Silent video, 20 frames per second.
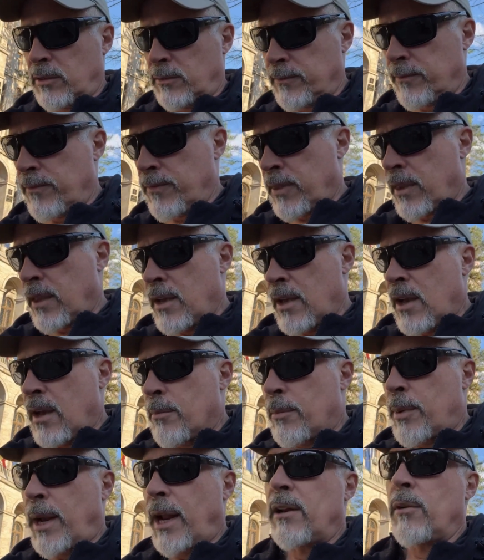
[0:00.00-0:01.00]
But I didn't want
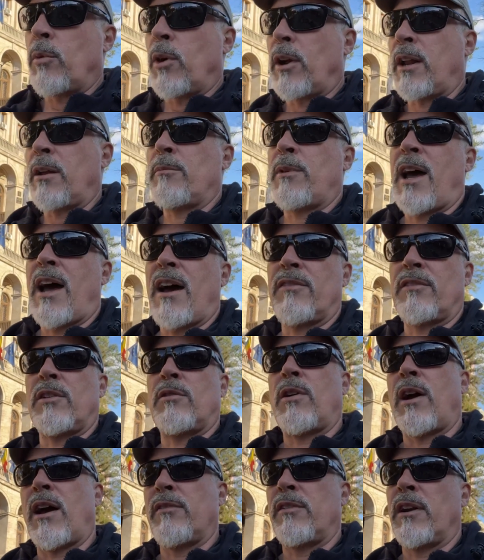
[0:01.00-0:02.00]
him to have to drive another
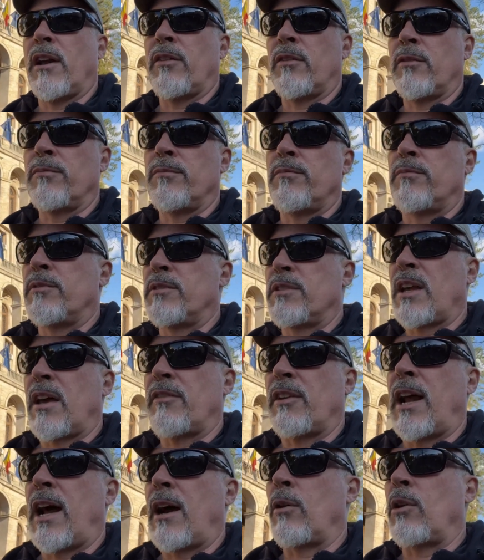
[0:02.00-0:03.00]
7 hours
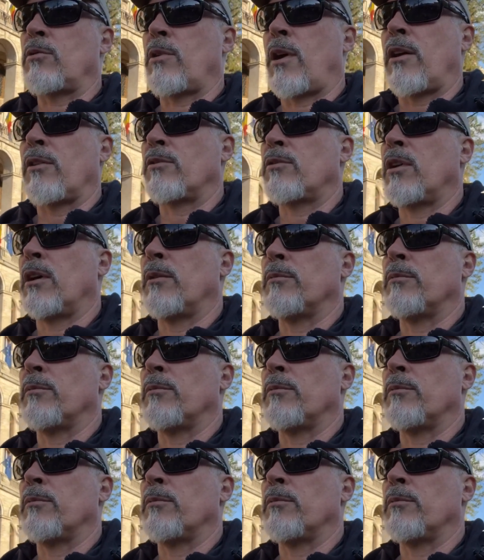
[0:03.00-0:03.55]
round trip, so